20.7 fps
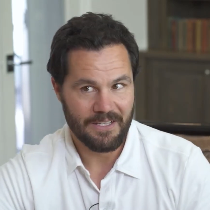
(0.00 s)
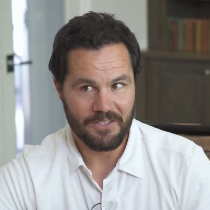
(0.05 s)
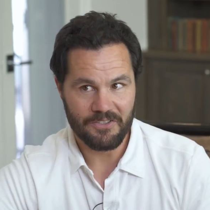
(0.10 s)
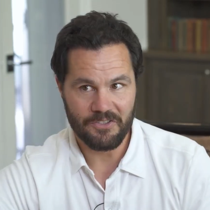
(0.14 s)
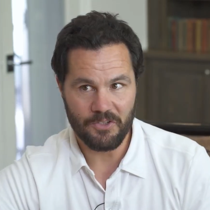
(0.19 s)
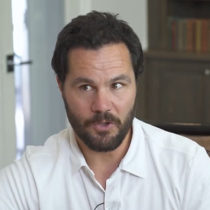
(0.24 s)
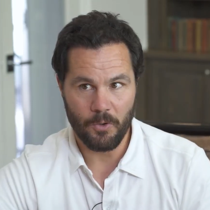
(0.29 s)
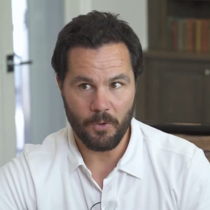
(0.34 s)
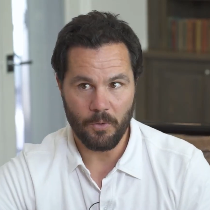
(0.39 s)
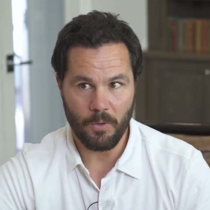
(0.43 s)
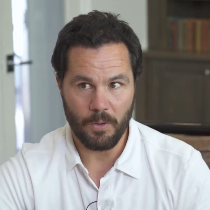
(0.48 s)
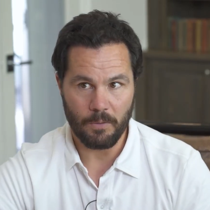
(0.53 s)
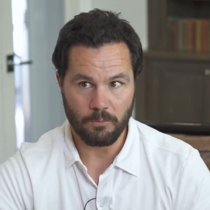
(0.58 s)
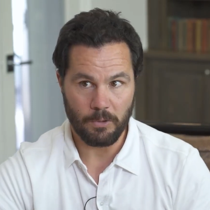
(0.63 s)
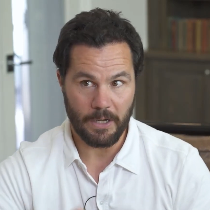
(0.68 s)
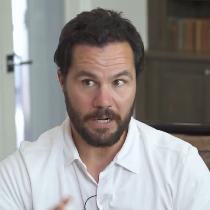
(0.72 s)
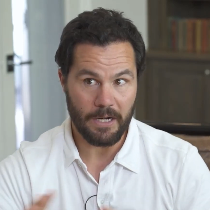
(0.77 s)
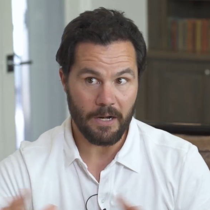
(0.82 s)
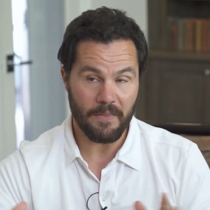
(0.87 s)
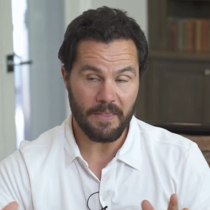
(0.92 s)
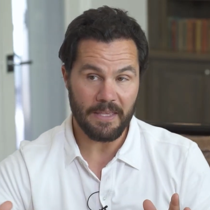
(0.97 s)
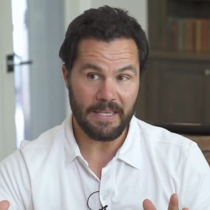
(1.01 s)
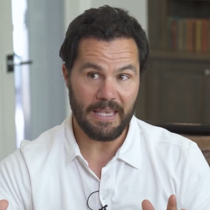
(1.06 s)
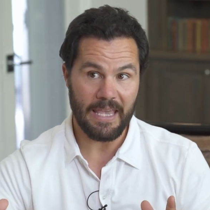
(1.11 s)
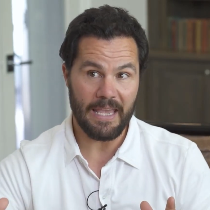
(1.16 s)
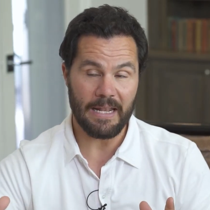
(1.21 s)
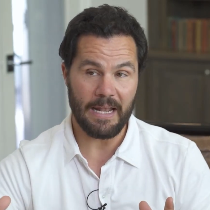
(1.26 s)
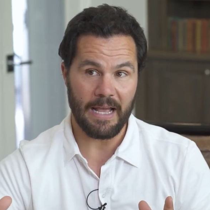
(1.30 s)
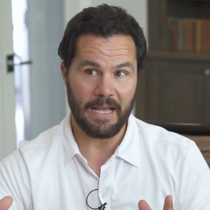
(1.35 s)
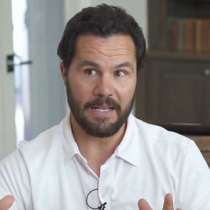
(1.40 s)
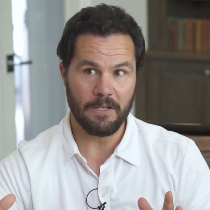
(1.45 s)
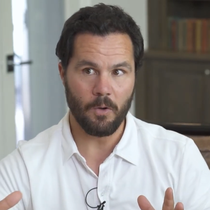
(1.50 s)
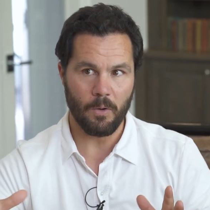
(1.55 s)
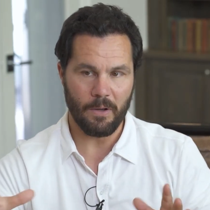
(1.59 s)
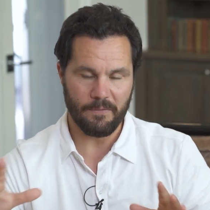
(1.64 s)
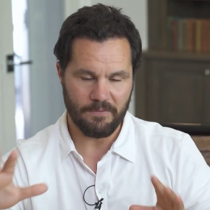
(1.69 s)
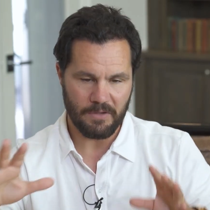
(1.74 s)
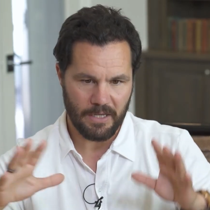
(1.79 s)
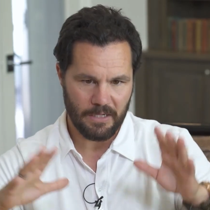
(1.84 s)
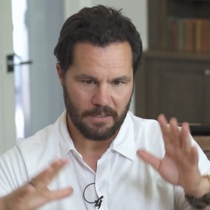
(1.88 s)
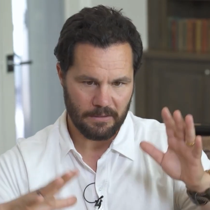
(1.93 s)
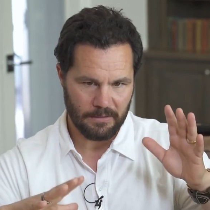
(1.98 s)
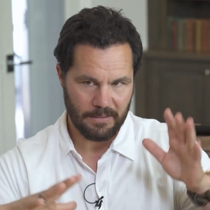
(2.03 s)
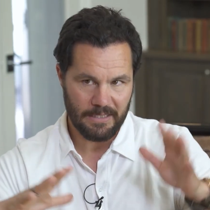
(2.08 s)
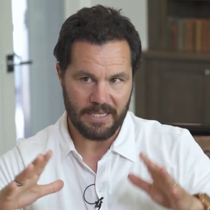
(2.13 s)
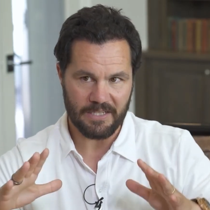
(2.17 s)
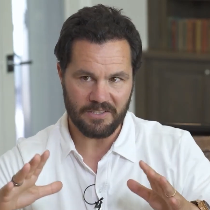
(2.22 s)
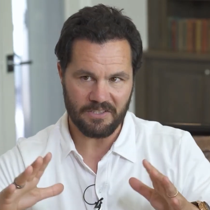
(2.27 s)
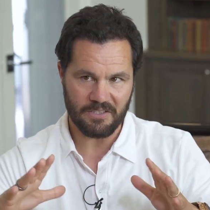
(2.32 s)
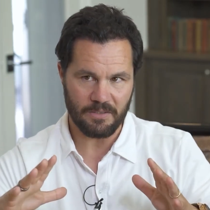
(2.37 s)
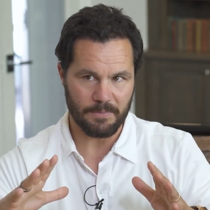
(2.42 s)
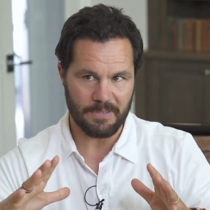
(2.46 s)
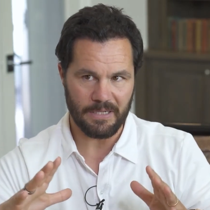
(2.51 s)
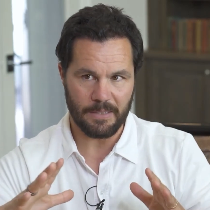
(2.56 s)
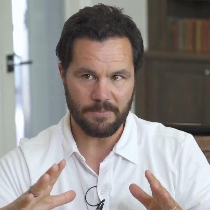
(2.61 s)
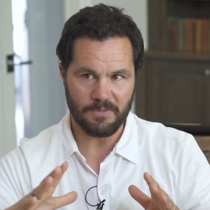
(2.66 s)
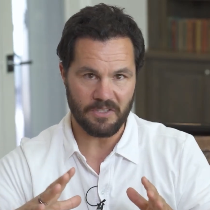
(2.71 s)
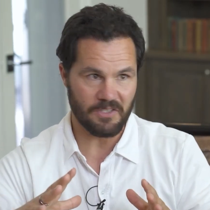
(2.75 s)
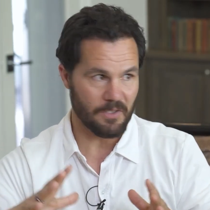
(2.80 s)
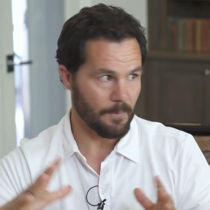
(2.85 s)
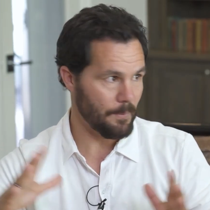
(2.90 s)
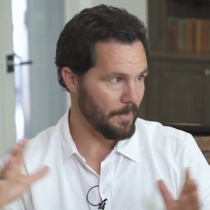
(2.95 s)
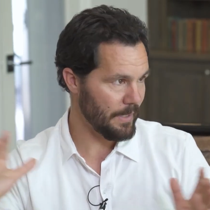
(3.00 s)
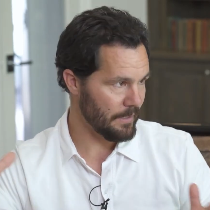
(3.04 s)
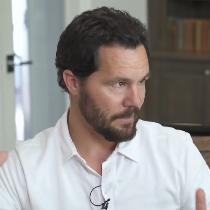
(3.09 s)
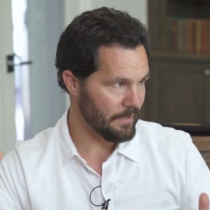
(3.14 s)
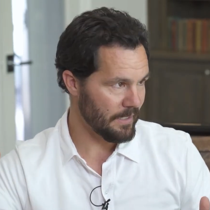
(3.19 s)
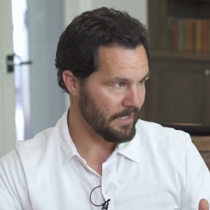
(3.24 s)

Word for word: So right out of the gate, I know I've got a list. Sometimes it's a big